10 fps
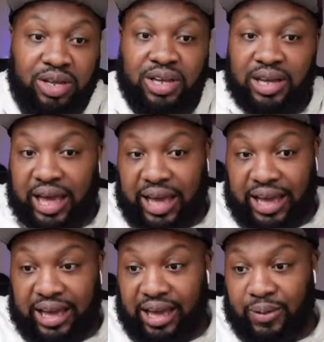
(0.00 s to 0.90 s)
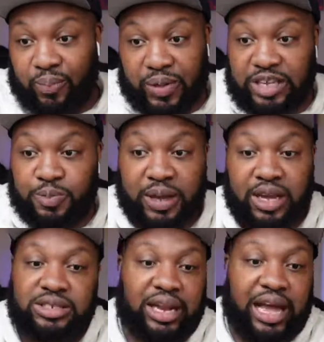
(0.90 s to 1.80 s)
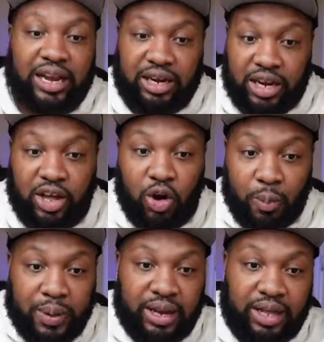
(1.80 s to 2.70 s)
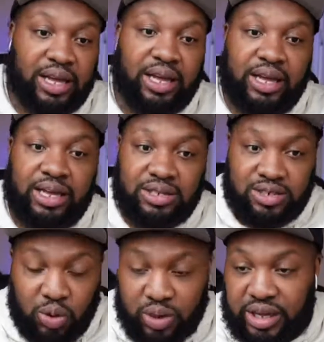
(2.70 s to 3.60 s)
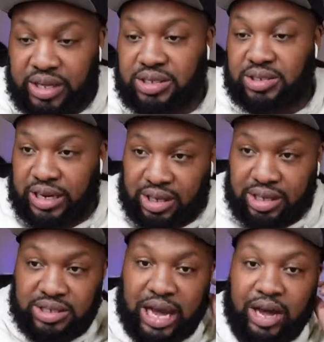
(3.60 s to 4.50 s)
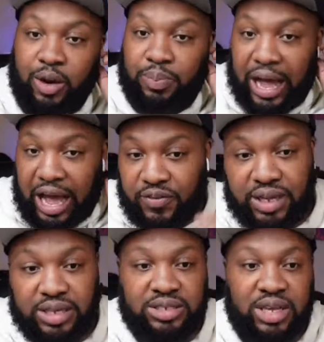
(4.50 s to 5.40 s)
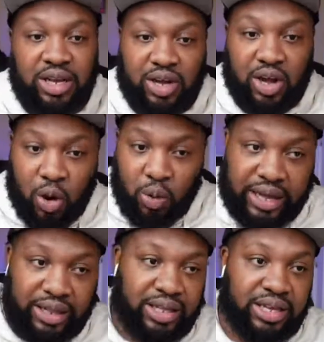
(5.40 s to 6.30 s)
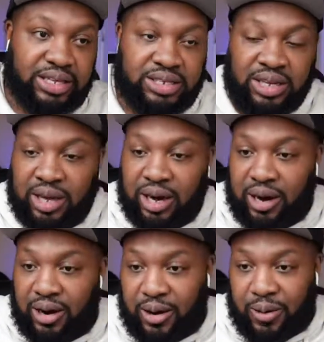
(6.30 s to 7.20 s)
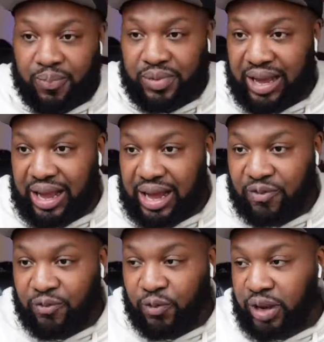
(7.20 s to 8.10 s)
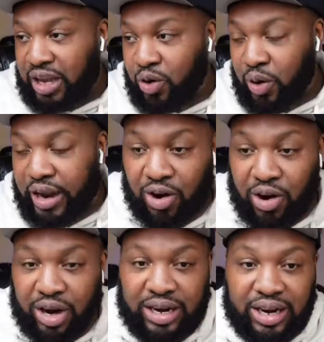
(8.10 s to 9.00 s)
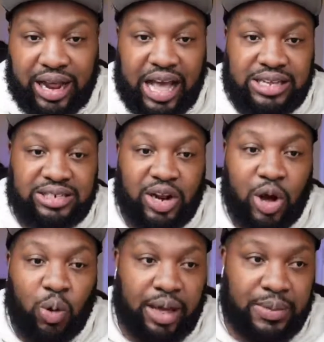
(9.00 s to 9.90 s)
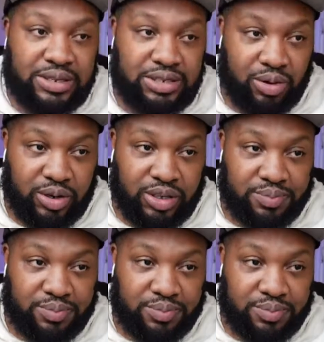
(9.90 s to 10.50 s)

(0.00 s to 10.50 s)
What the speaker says: And it's because of like little bitty things. Do this, check this out, apply for this, go get this. I got a freaking credit card that has no limits on it.